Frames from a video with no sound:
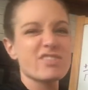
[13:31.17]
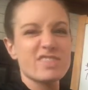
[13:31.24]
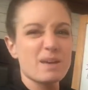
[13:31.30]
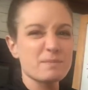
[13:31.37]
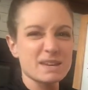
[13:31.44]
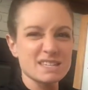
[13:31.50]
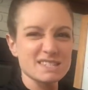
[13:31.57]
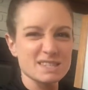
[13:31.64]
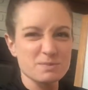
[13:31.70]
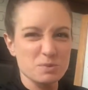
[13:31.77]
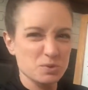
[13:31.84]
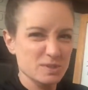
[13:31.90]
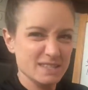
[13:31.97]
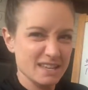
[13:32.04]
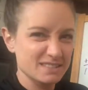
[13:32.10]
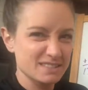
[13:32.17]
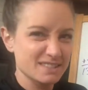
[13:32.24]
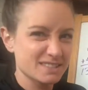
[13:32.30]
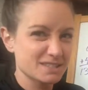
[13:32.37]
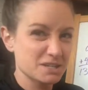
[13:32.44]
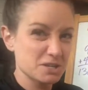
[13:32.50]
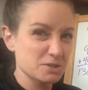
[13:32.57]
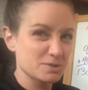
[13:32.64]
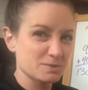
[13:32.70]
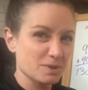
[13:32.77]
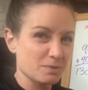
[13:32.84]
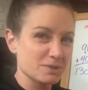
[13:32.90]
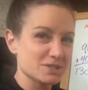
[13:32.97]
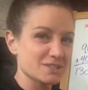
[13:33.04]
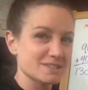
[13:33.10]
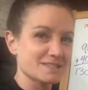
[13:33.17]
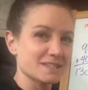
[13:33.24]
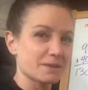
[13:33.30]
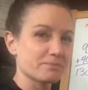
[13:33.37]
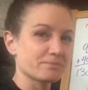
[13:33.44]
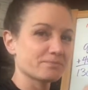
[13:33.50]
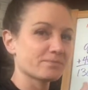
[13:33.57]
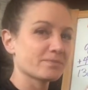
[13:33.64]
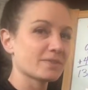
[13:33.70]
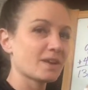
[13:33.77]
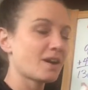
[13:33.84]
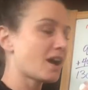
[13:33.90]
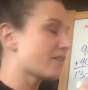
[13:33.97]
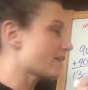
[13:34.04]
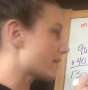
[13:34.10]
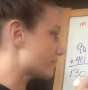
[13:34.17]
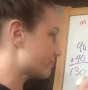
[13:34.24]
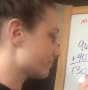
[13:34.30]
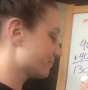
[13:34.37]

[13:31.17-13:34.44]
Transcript: that makes the most sense to use what we just did. All right.